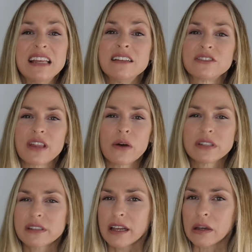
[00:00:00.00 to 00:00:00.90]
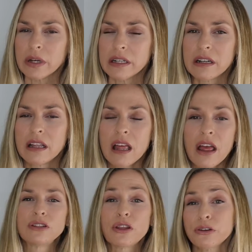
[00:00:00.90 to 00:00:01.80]
So that was the second one.
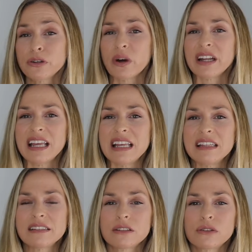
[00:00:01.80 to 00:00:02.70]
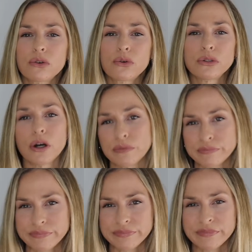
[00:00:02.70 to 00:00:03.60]
The third one is Coudon.
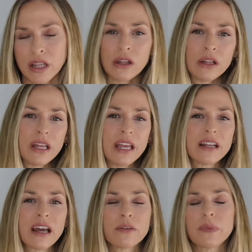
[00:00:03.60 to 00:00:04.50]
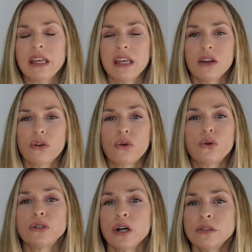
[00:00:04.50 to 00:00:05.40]
It could either be
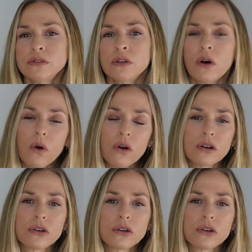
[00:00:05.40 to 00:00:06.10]
Coudon or